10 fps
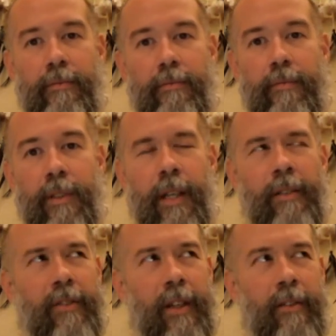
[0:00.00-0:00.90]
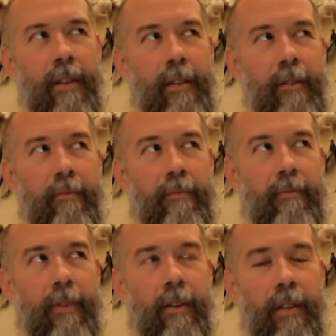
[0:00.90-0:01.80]
Kind of sounds like the
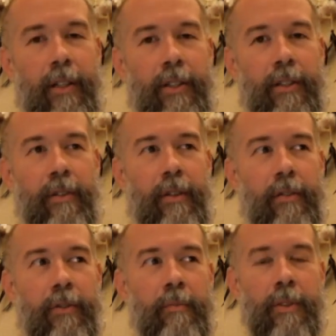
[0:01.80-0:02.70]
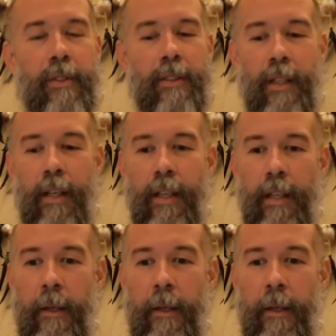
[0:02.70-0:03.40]
foundation of a consumer society.